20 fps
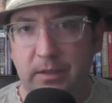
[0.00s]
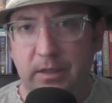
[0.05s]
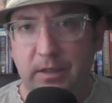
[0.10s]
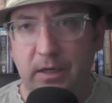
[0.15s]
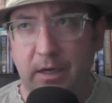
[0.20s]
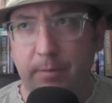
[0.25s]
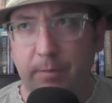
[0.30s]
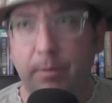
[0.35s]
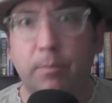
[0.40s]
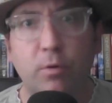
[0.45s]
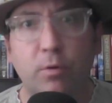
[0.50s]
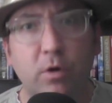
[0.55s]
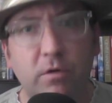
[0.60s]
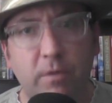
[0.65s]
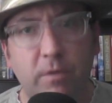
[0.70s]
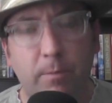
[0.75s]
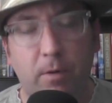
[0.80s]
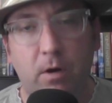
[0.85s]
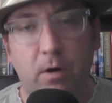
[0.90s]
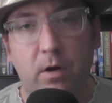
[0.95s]
improve
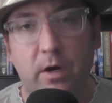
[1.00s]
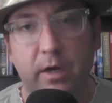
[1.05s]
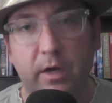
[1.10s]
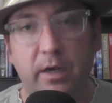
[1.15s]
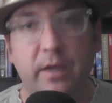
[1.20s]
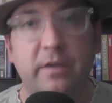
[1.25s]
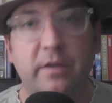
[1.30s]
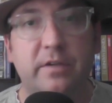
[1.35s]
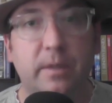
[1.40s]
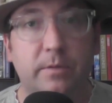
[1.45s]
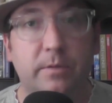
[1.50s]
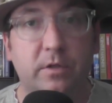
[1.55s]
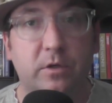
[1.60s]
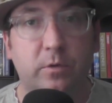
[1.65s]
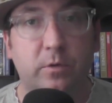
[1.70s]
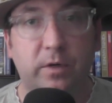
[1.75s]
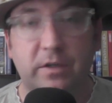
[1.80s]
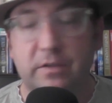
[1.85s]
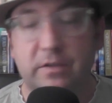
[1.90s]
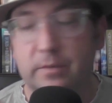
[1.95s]
upon in
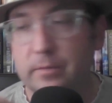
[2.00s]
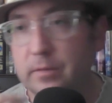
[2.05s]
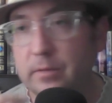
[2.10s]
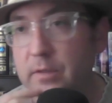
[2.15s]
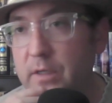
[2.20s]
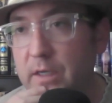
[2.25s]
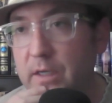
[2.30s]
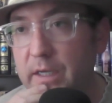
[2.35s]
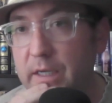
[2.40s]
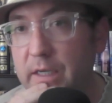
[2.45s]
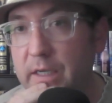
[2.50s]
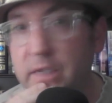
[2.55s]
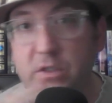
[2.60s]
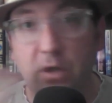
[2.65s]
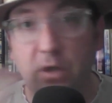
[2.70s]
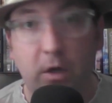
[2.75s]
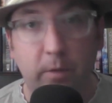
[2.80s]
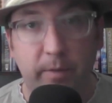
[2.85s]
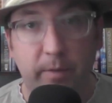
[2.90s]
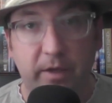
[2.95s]
subsequent
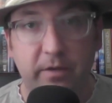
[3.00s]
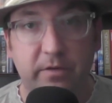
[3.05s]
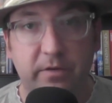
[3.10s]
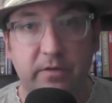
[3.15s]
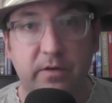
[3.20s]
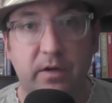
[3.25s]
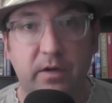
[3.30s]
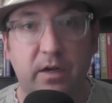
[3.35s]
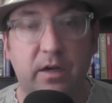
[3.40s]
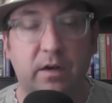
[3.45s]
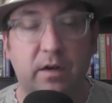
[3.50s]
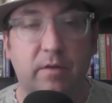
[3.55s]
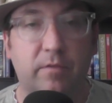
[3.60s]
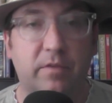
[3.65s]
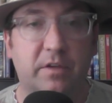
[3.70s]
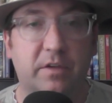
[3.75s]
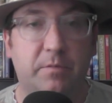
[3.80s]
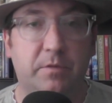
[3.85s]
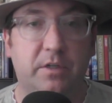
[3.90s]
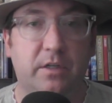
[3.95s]
installments of
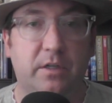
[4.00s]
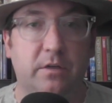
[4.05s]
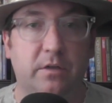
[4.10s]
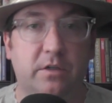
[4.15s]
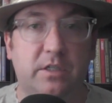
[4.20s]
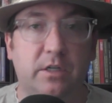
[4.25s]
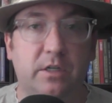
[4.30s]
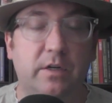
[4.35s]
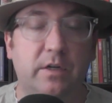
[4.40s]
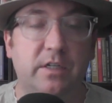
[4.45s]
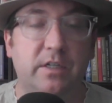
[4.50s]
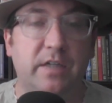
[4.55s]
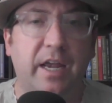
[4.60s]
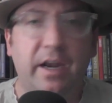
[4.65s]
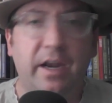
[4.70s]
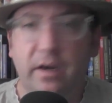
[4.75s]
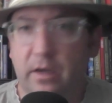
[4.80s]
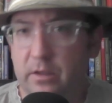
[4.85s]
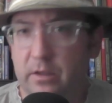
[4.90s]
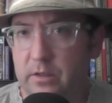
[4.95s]
this particular series
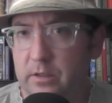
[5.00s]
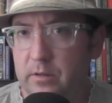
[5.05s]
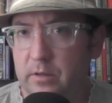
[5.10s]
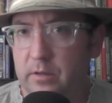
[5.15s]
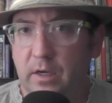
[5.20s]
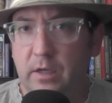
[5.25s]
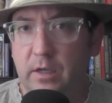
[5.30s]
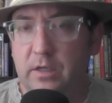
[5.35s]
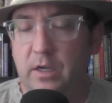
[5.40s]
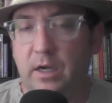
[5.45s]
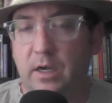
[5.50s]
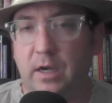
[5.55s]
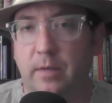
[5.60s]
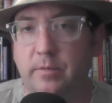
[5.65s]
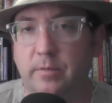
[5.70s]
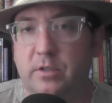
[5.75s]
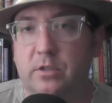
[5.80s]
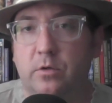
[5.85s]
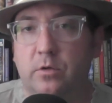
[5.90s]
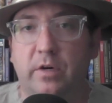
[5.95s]
and other
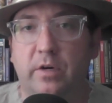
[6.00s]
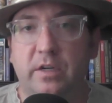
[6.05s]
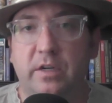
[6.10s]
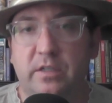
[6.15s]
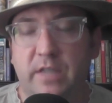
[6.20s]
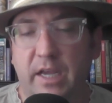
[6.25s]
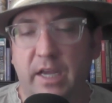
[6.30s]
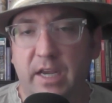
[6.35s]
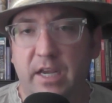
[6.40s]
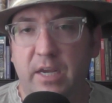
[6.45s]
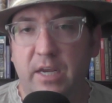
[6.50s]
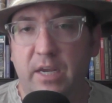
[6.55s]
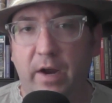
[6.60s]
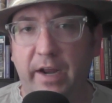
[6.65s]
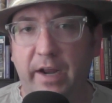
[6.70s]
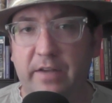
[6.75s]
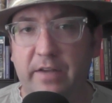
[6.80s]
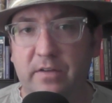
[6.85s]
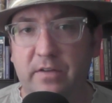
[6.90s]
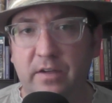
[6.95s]
stories that he
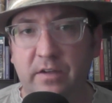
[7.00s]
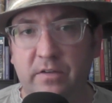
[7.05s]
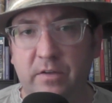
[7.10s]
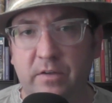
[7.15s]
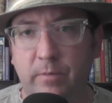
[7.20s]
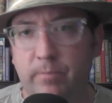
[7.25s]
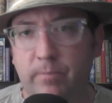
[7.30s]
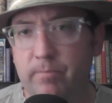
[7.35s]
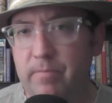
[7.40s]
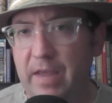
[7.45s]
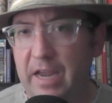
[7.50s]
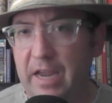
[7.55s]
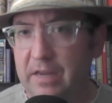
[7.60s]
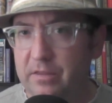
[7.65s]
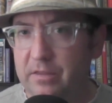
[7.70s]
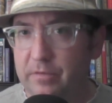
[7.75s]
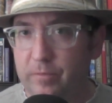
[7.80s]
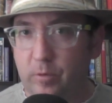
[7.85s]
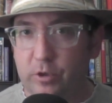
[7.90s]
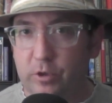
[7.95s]
writes, is to make
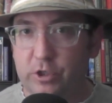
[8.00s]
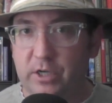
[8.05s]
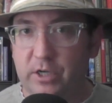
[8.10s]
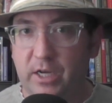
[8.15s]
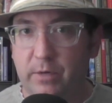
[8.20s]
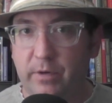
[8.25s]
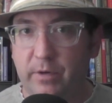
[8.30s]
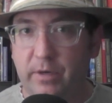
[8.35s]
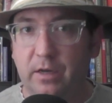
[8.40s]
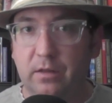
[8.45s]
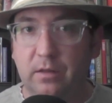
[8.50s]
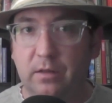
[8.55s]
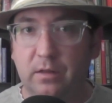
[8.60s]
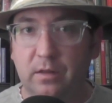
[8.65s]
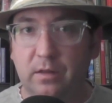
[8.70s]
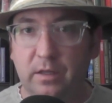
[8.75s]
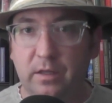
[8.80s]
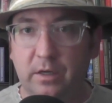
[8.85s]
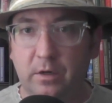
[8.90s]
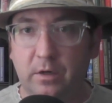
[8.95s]
the foreshadowing a
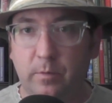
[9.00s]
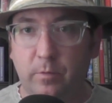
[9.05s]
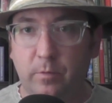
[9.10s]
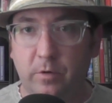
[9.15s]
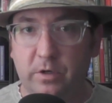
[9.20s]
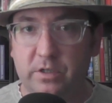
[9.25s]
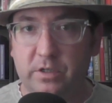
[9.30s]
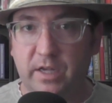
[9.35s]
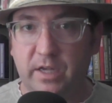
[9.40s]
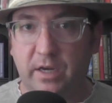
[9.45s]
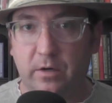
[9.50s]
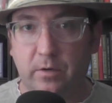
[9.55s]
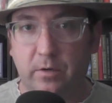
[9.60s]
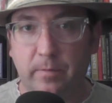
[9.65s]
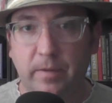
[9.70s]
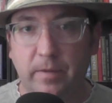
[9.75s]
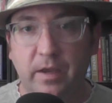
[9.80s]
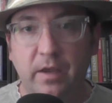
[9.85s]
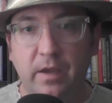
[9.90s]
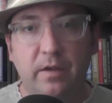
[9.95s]
little more
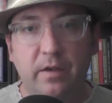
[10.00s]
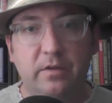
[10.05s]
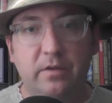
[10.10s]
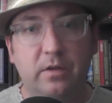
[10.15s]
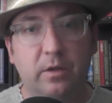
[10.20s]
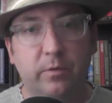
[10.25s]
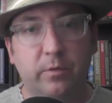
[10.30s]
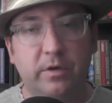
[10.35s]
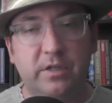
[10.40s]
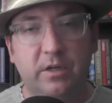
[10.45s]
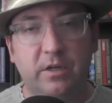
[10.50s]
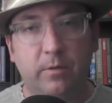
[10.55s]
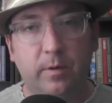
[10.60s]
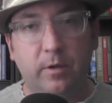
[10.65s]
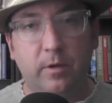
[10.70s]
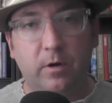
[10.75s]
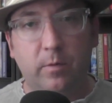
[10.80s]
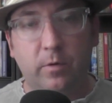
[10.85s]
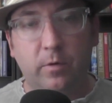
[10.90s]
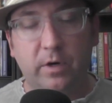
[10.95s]
subtle, so that readers have to be a
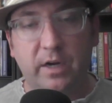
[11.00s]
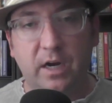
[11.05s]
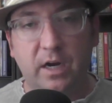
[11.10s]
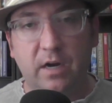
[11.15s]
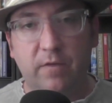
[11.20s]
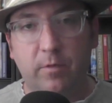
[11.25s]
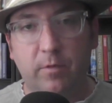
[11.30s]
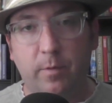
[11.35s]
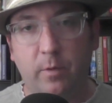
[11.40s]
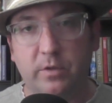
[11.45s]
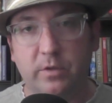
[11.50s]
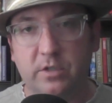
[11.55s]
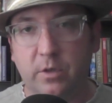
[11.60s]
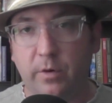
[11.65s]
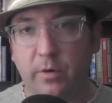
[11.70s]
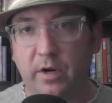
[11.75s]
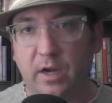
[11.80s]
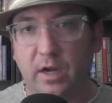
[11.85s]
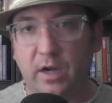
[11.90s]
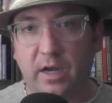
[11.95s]
little more careful about what's
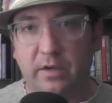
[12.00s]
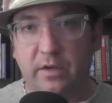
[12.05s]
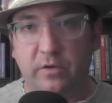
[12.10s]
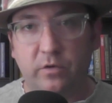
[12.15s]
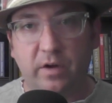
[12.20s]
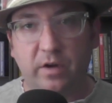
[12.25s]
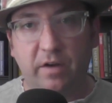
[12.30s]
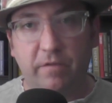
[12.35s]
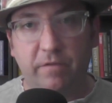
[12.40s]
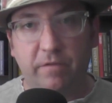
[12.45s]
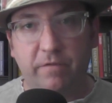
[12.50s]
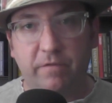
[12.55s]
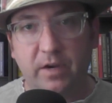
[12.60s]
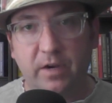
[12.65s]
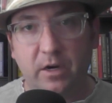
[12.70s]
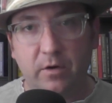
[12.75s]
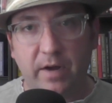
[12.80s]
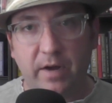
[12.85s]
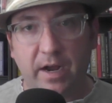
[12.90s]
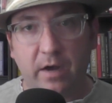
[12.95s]
going on, to try and
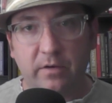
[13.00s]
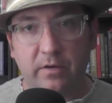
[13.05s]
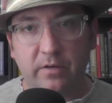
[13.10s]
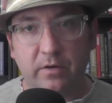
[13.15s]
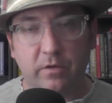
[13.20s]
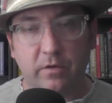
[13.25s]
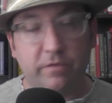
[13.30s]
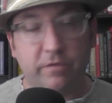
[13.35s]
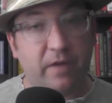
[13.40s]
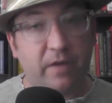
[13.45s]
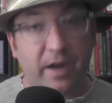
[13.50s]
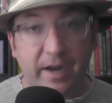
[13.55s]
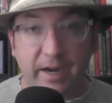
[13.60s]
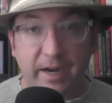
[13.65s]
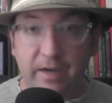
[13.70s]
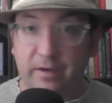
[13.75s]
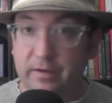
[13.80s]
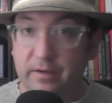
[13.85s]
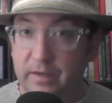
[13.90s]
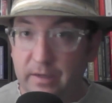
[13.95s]
figure out or
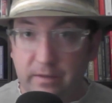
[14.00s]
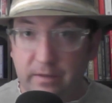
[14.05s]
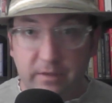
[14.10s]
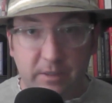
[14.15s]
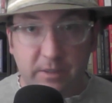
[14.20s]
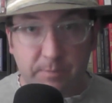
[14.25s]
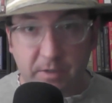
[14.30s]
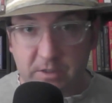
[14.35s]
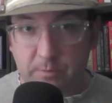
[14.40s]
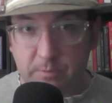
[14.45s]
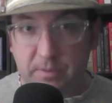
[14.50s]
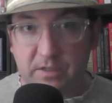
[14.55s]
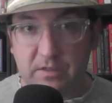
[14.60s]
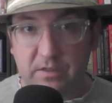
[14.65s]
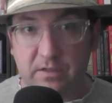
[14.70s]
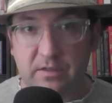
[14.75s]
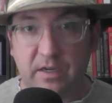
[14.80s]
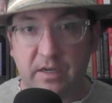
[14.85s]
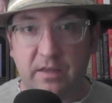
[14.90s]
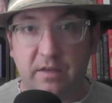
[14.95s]
find these puzzle
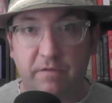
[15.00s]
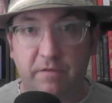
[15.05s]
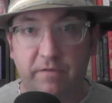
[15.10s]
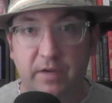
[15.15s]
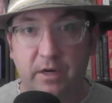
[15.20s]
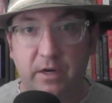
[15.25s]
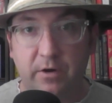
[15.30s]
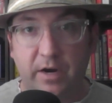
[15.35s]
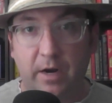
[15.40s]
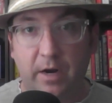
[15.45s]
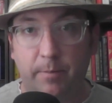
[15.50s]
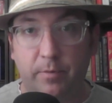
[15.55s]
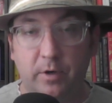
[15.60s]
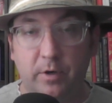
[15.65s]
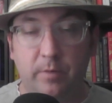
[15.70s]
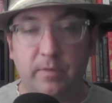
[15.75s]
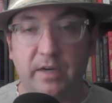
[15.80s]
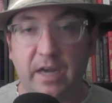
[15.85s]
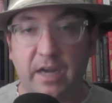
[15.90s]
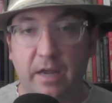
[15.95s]
pieces and then figure out and put
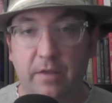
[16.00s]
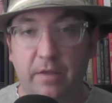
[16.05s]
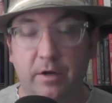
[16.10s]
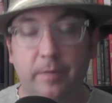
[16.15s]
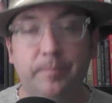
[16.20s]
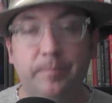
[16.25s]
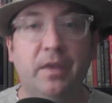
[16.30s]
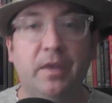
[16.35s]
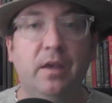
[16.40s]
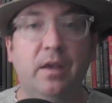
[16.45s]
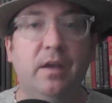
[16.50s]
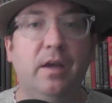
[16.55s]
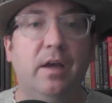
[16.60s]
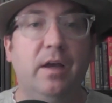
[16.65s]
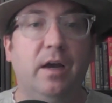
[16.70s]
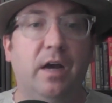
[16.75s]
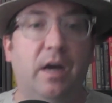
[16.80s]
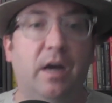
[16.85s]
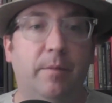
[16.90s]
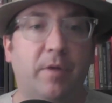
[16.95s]
them together,
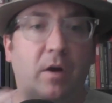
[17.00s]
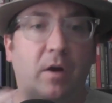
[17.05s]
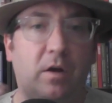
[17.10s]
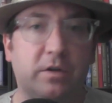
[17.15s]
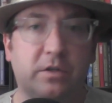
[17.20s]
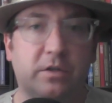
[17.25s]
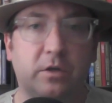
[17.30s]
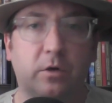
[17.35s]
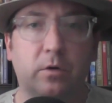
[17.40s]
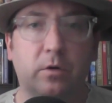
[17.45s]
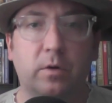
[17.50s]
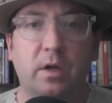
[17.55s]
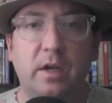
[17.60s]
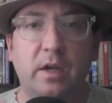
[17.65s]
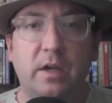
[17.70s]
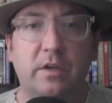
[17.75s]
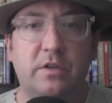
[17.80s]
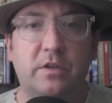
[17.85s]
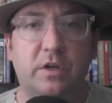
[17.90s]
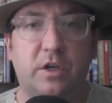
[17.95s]
to also
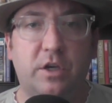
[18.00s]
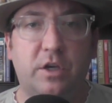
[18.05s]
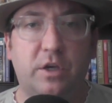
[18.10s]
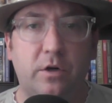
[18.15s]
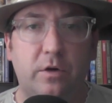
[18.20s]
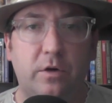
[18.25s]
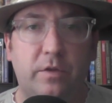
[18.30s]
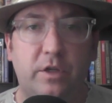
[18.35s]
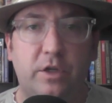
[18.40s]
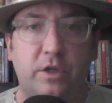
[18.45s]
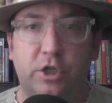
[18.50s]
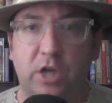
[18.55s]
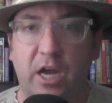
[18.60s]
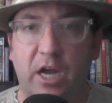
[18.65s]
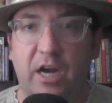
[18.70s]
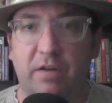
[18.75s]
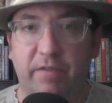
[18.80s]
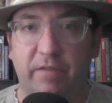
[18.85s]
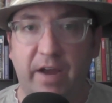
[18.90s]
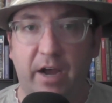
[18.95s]
secure the
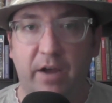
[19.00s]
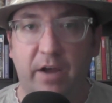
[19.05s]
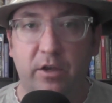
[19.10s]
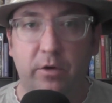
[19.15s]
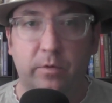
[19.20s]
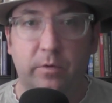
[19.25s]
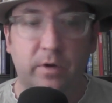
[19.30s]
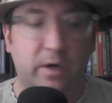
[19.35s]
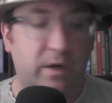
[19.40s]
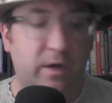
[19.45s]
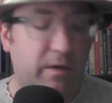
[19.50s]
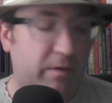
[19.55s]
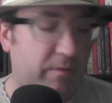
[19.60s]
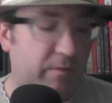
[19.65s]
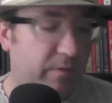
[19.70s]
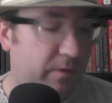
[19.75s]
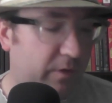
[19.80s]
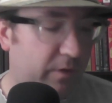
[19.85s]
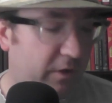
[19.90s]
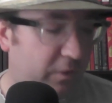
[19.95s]
shock value
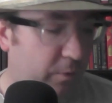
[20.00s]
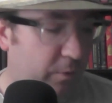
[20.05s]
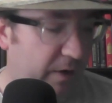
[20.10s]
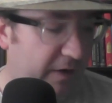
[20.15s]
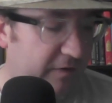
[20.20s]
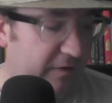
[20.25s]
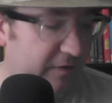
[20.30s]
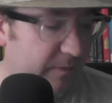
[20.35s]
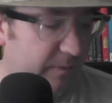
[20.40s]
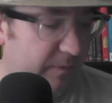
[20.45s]
of the twist.